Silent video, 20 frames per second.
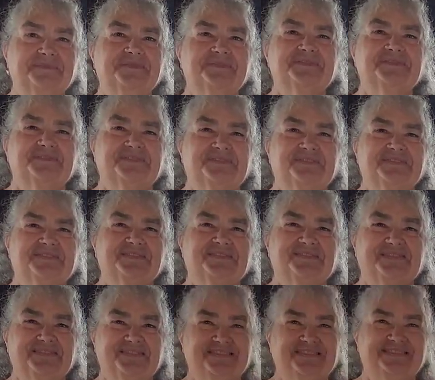All right.
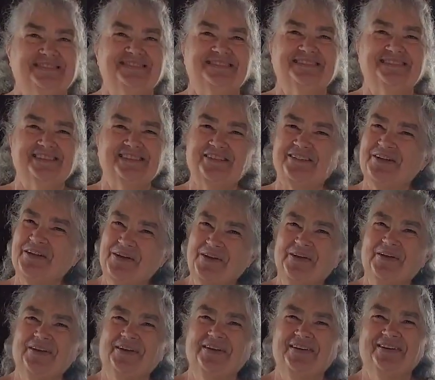Well, thank you so much.
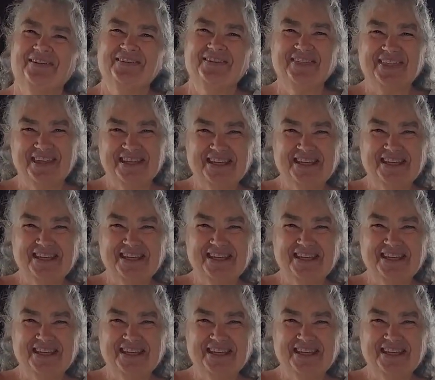Really appreciate it.